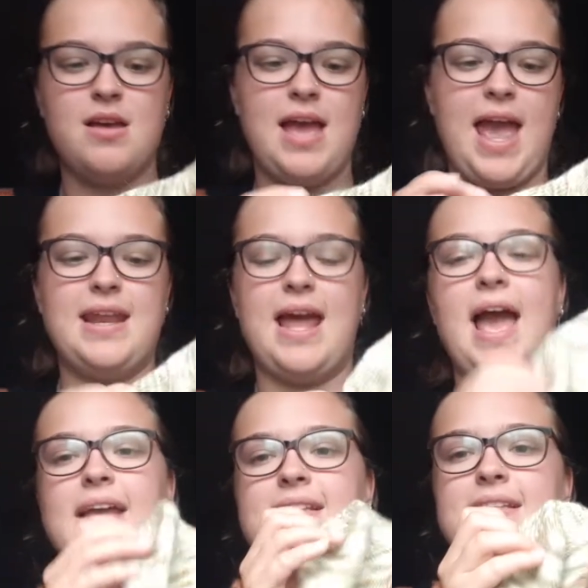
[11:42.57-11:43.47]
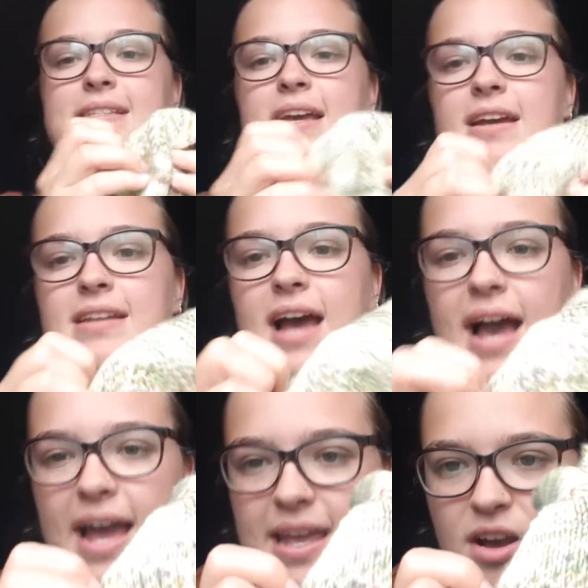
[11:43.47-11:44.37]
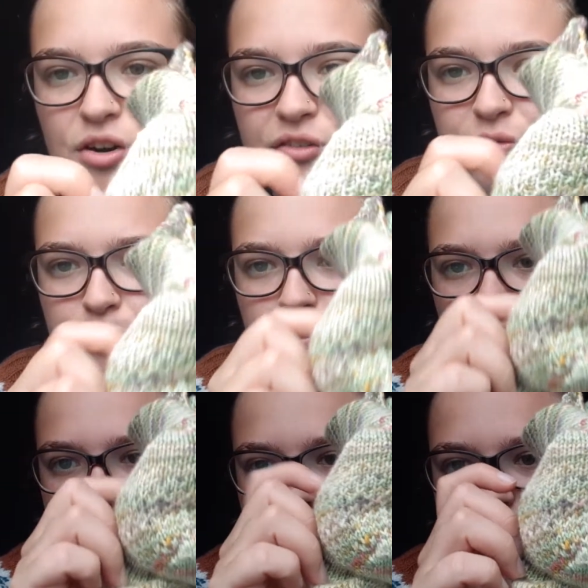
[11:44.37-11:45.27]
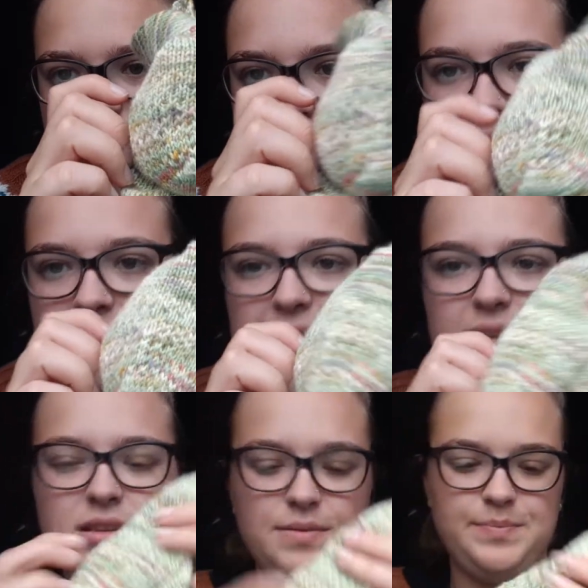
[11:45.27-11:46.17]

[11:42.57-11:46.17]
And I did an eye of partridge heel.